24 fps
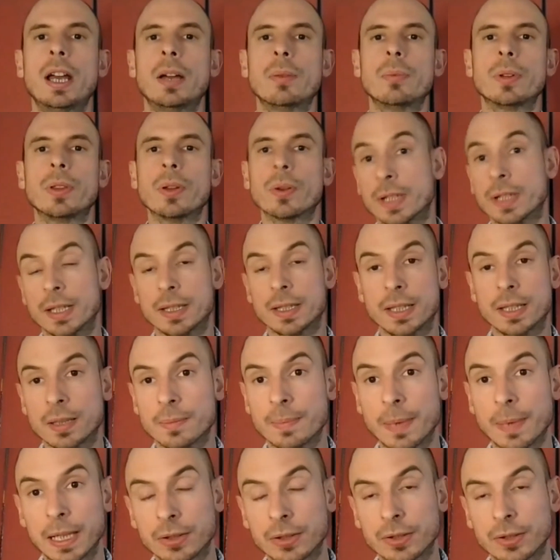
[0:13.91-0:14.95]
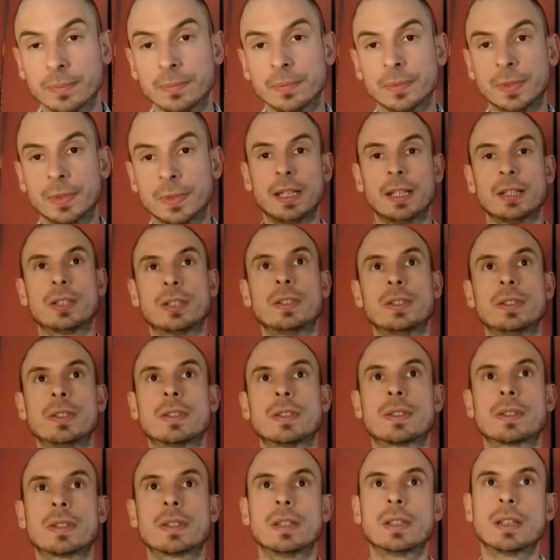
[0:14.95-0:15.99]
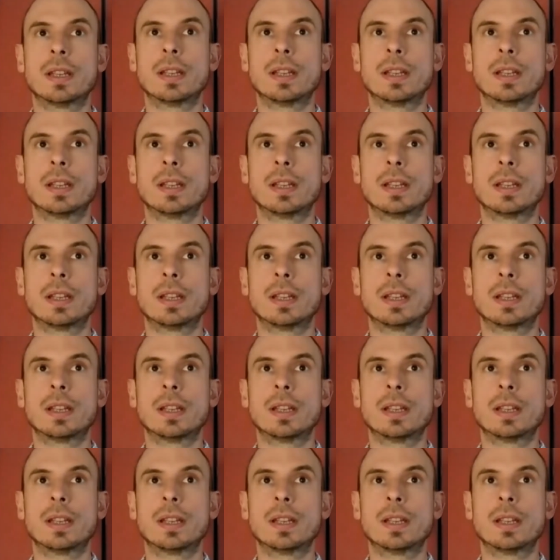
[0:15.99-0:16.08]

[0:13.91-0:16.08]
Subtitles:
with autistic spectrum conditions